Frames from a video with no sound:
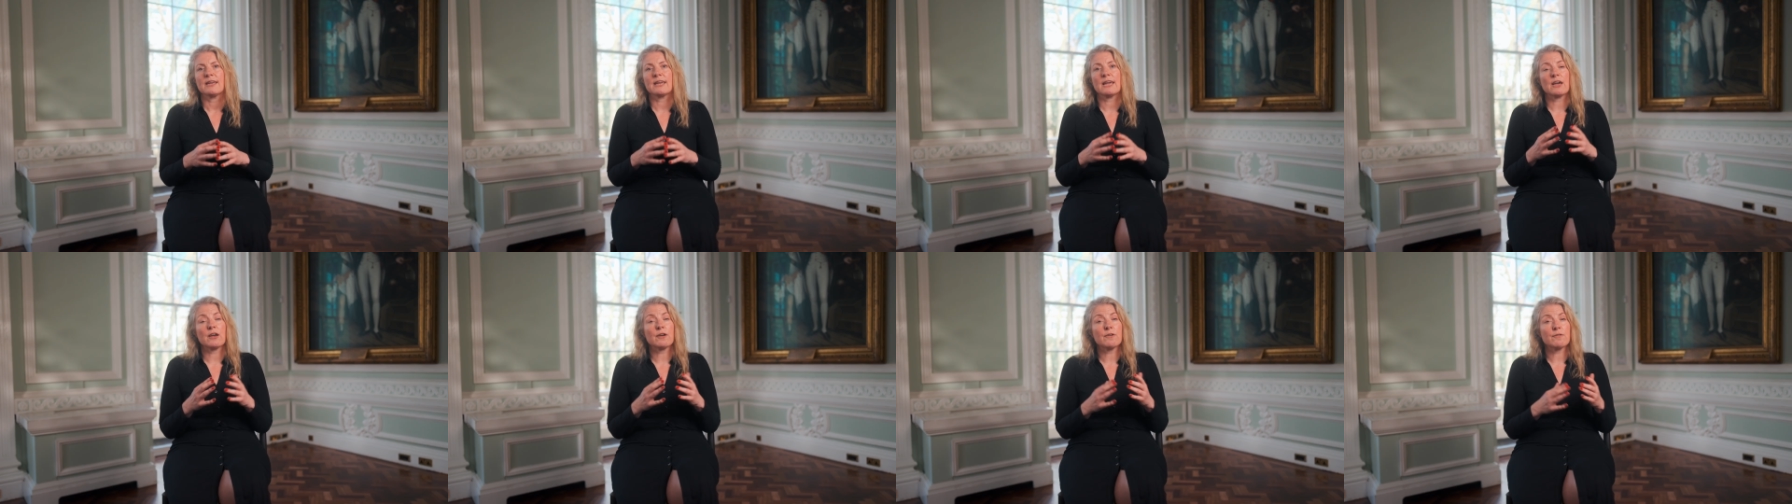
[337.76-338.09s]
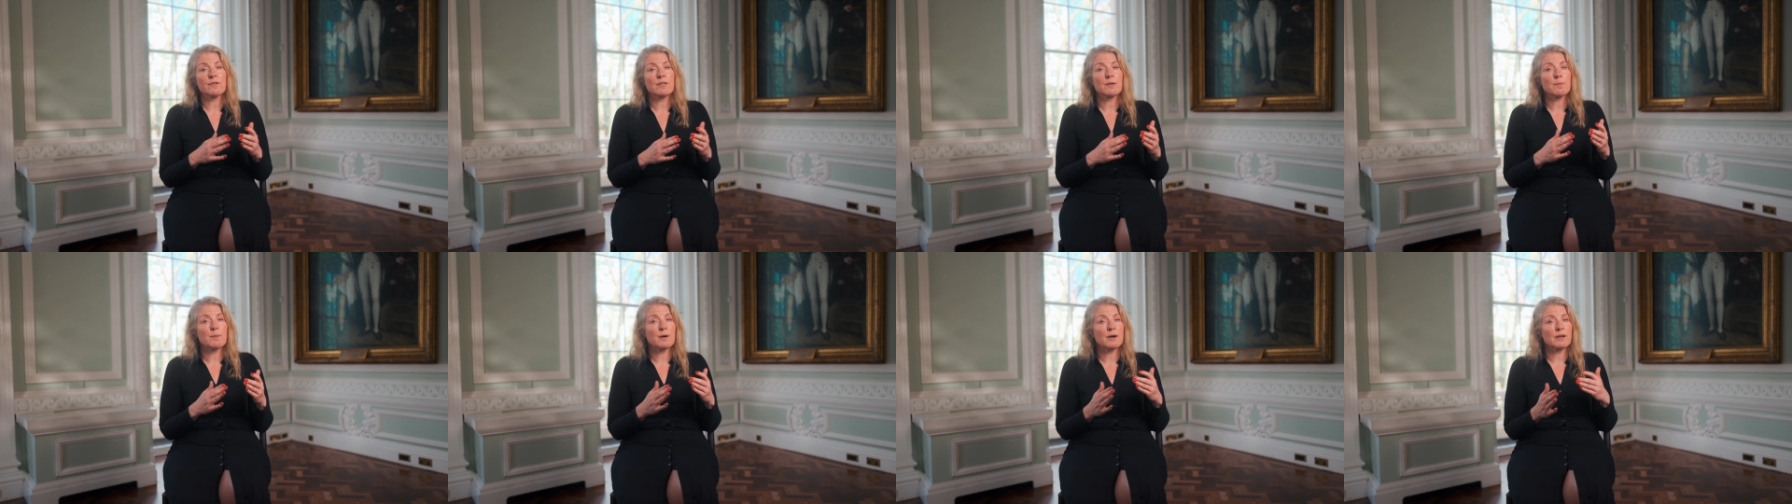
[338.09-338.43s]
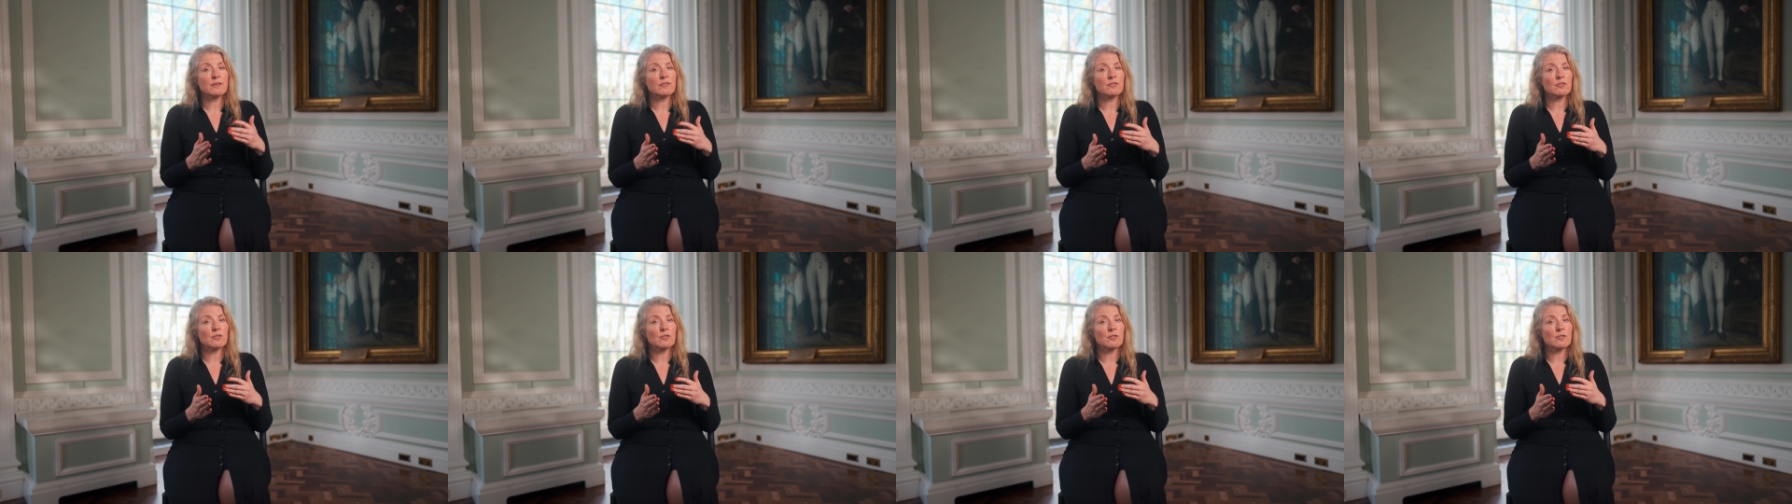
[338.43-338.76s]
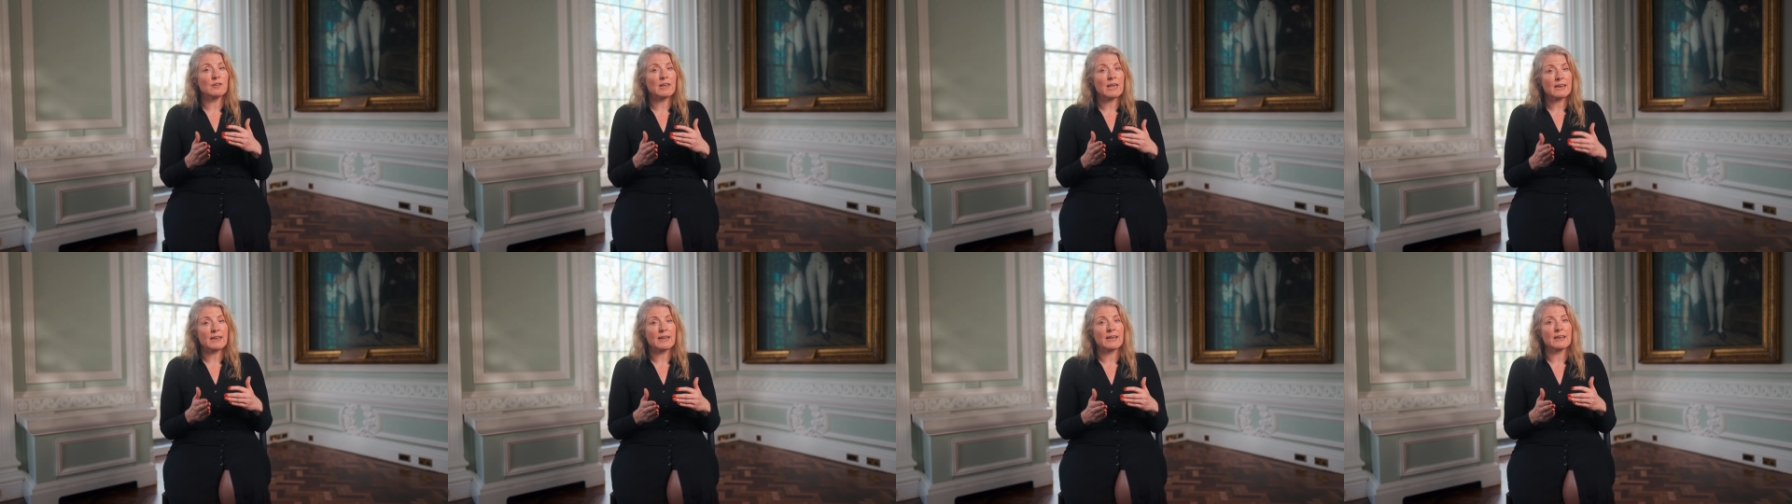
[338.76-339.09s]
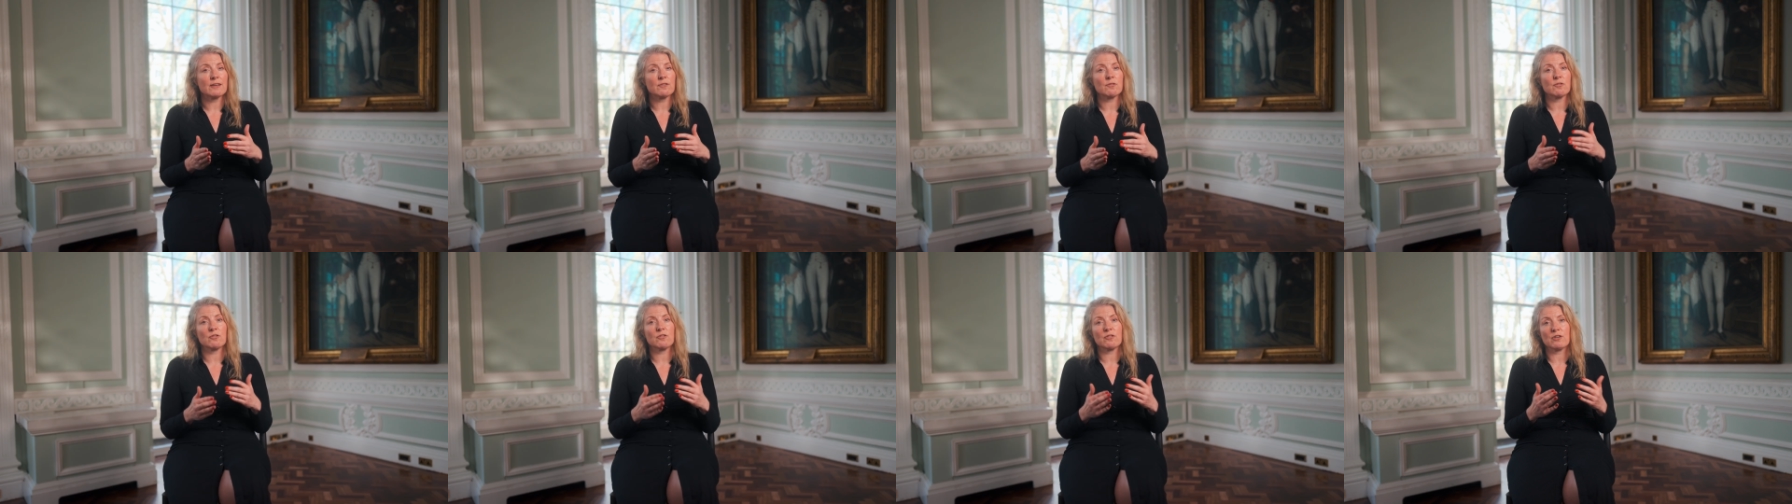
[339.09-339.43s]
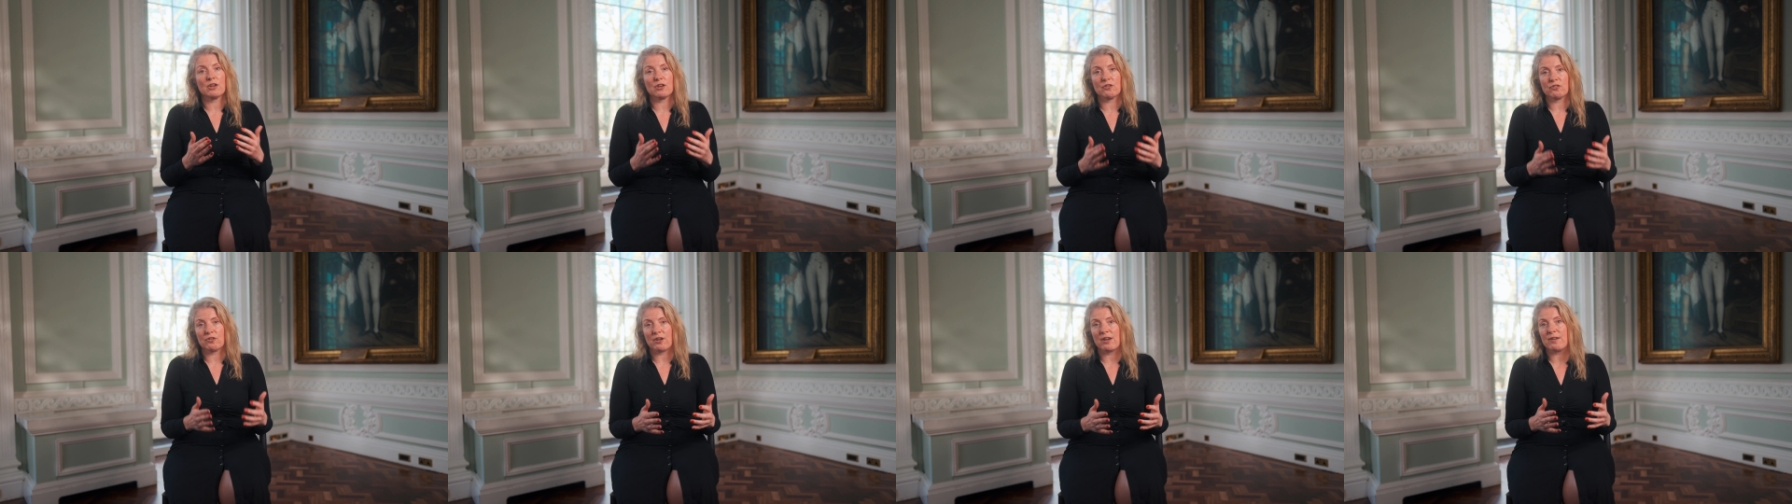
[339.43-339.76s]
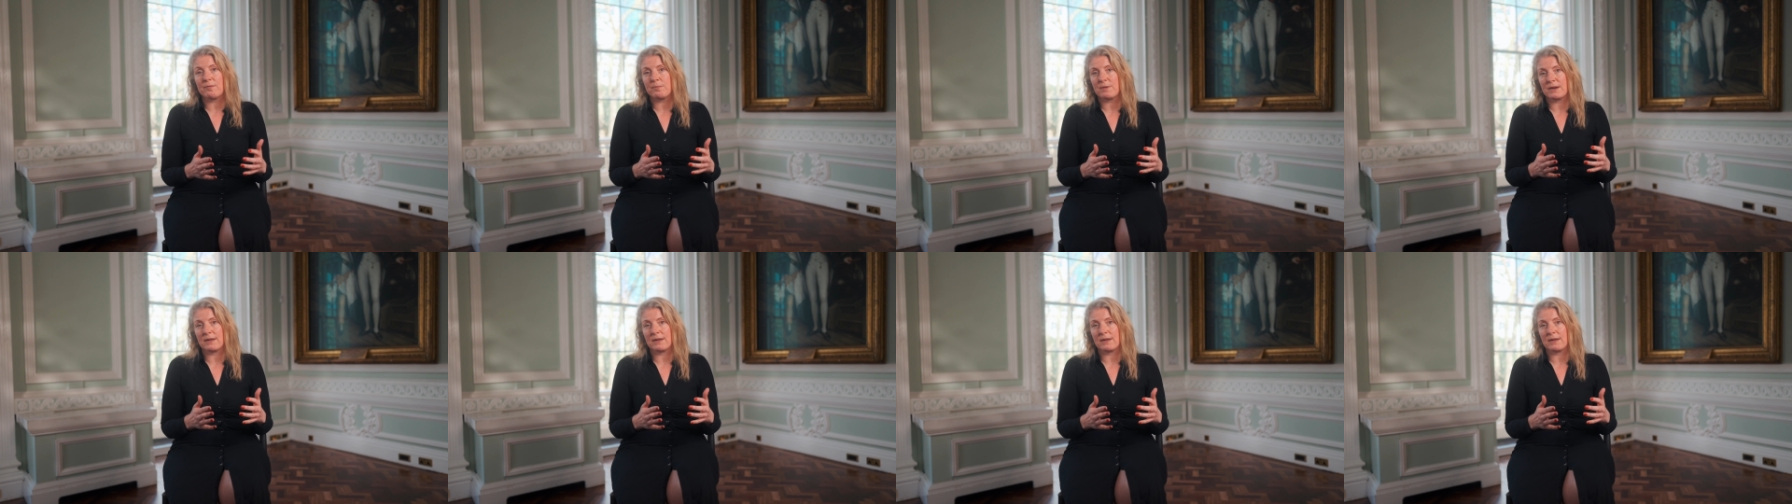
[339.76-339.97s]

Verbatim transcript: Yet, over the past two decades, research I've